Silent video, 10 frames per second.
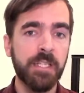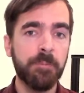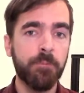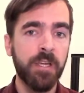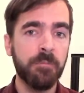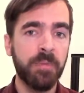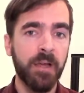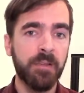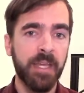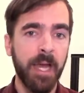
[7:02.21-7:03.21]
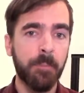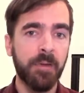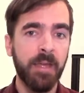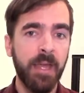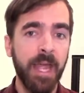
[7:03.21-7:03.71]
precompile the app
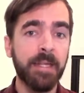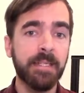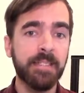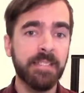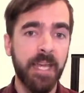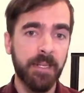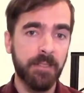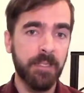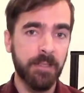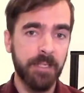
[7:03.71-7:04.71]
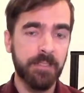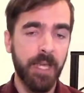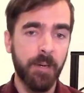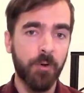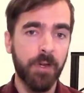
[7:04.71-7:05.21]
and its statically linked
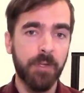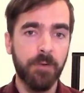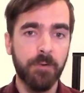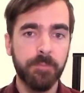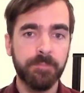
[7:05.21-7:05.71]
library code.